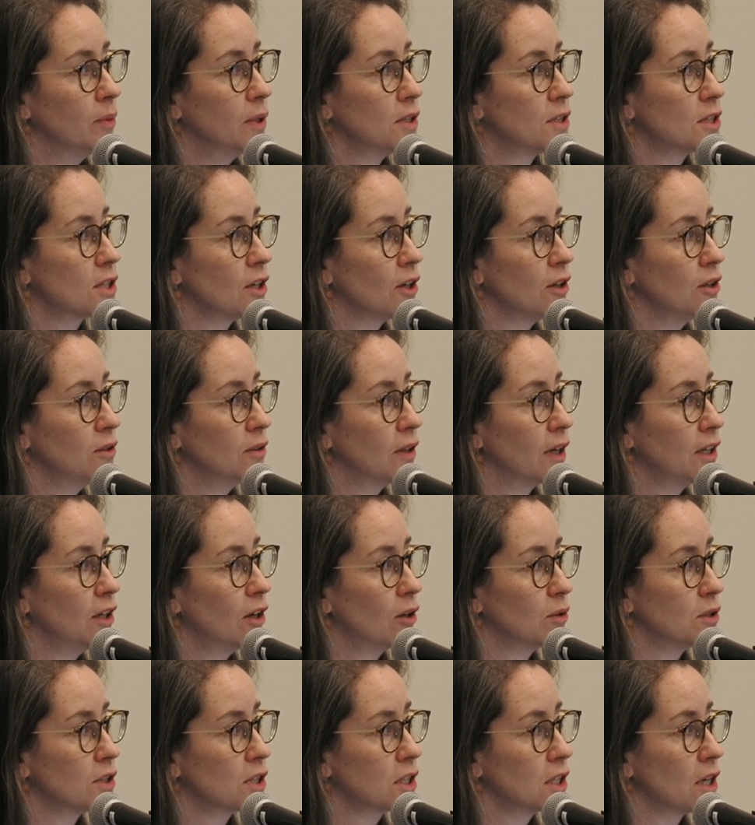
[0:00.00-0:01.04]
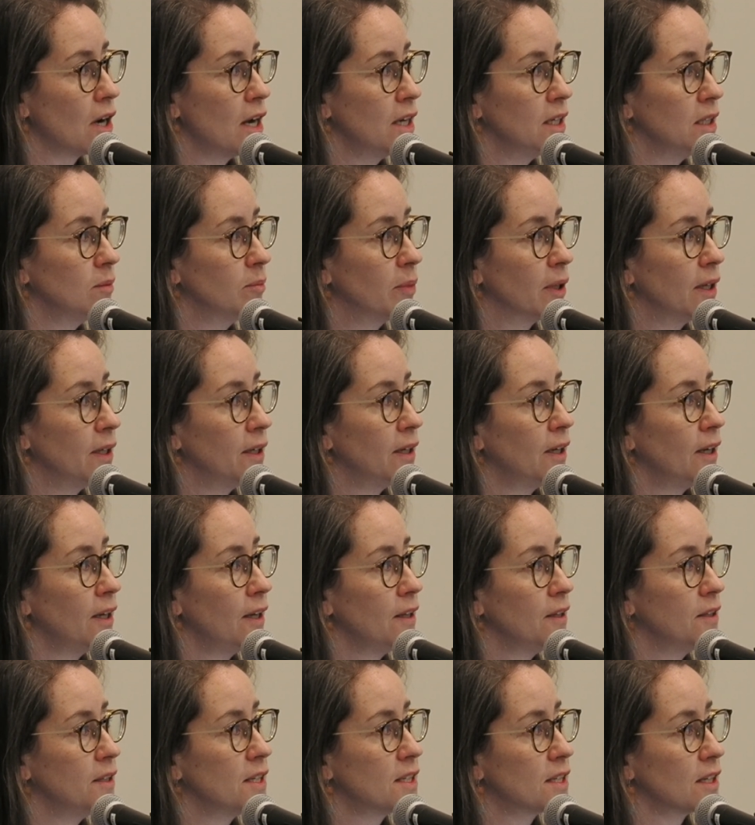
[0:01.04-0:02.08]
And so I know it's tiny, but
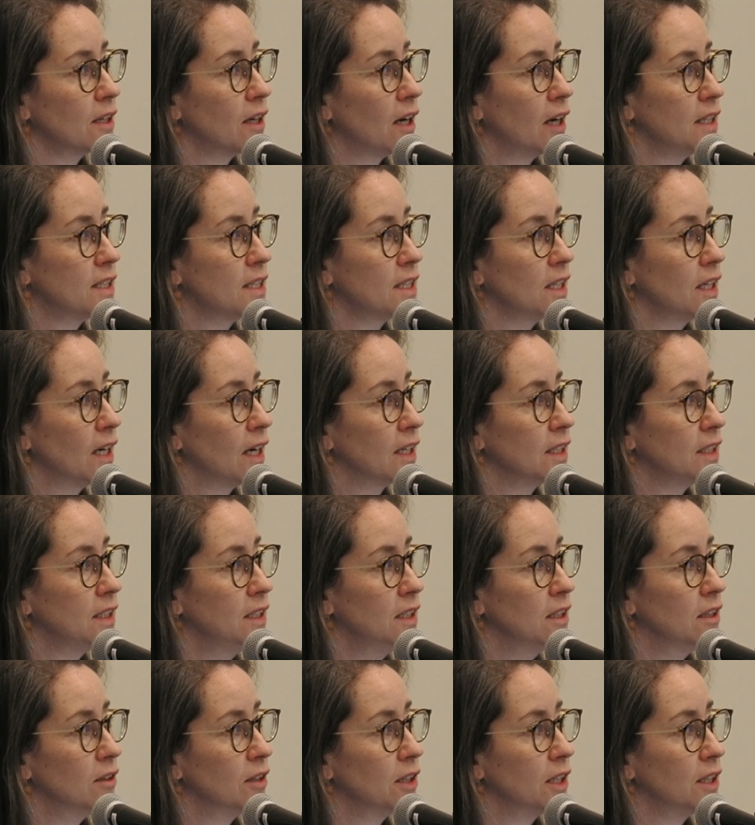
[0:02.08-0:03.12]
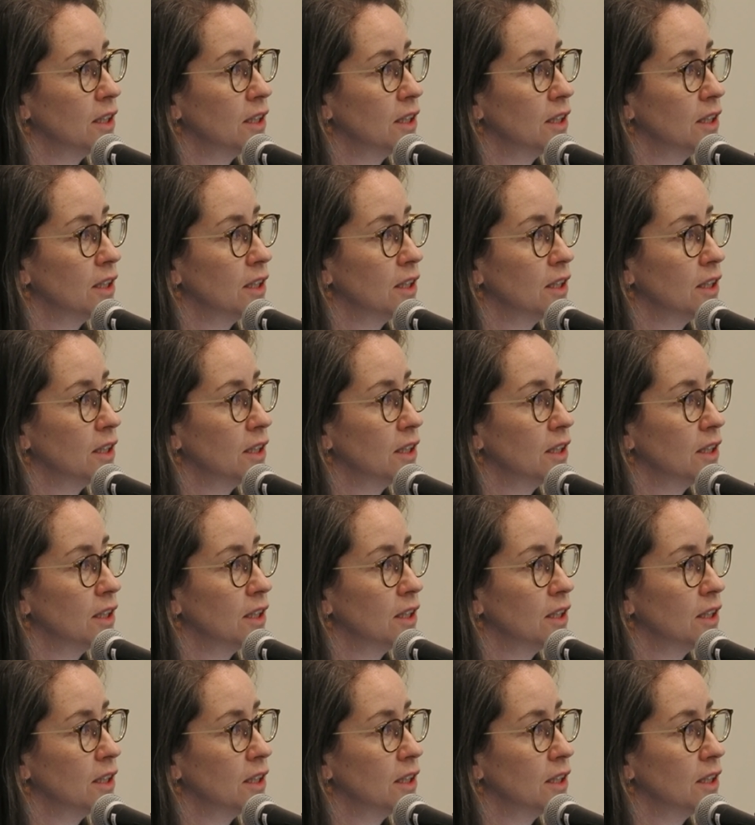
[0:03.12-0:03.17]
there's an ITR here